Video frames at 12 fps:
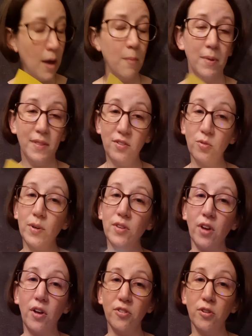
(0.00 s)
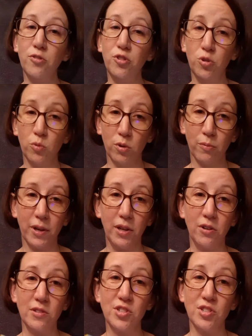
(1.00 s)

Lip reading: But this one is also dual readers,